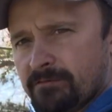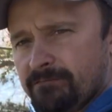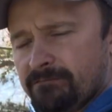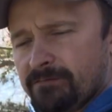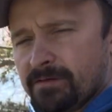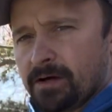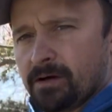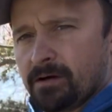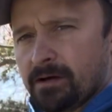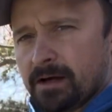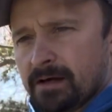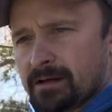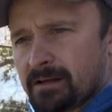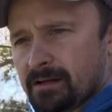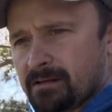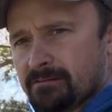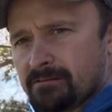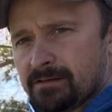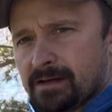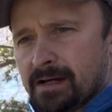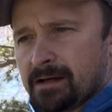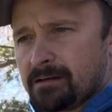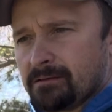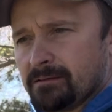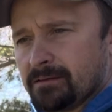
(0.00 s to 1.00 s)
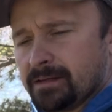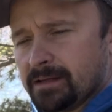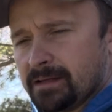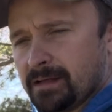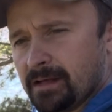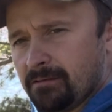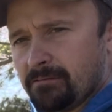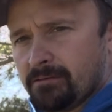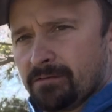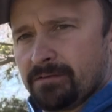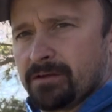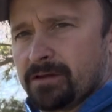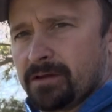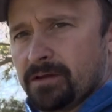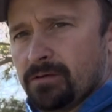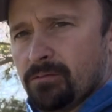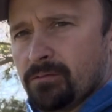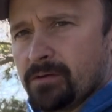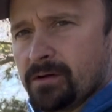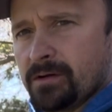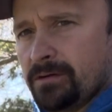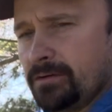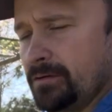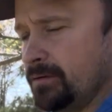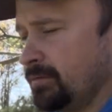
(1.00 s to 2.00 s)
figure out exactly everything you
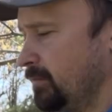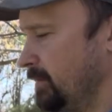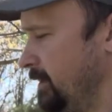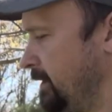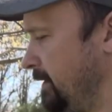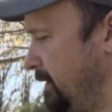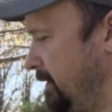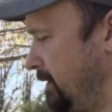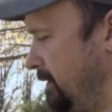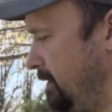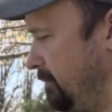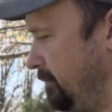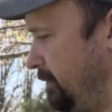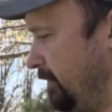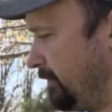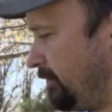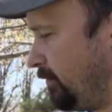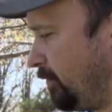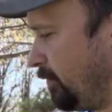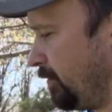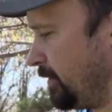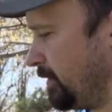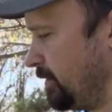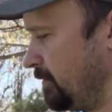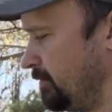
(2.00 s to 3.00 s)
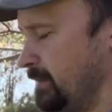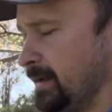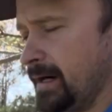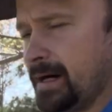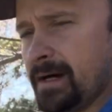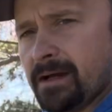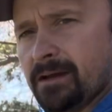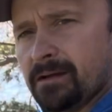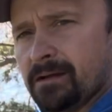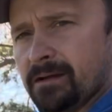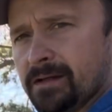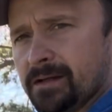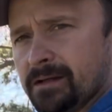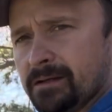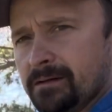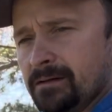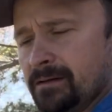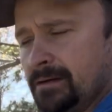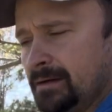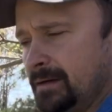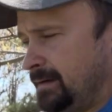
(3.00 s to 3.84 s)
want to do with it before you dial in